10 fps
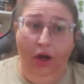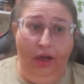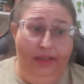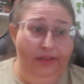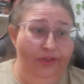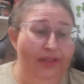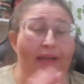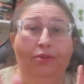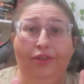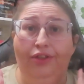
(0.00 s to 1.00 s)
on. So
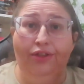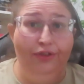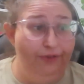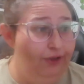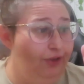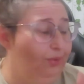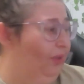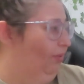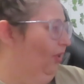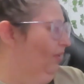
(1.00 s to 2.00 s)
that was the first
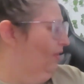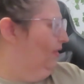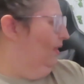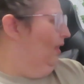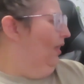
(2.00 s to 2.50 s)
3 books.